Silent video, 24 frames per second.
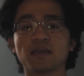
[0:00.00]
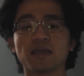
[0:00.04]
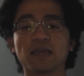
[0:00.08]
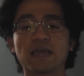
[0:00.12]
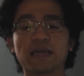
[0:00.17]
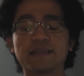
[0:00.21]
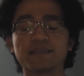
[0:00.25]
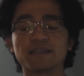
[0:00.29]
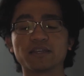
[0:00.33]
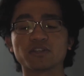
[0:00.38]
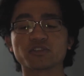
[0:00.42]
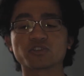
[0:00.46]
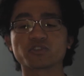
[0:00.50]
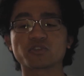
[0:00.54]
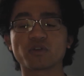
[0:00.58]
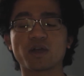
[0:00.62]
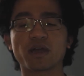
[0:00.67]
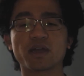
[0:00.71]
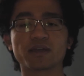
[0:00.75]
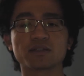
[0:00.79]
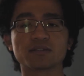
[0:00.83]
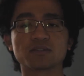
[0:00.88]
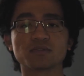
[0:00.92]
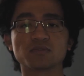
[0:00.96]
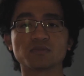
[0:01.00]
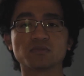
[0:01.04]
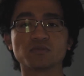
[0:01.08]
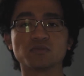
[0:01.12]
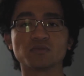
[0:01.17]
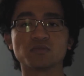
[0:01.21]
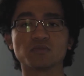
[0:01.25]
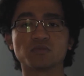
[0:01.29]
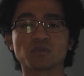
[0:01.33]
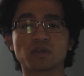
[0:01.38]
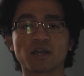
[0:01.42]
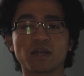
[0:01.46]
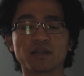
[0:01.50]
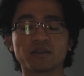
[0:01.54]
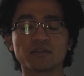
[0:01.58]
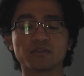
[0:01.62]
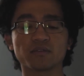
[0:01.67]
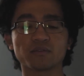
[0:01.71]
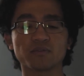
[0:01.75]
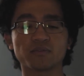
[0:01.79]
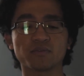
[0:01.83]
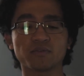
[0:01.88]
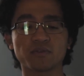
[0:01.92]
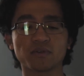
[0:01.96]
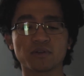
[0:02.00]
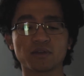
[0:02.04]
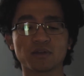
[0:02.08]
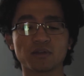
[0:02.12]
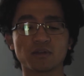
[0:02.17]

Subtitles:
and they try to kind of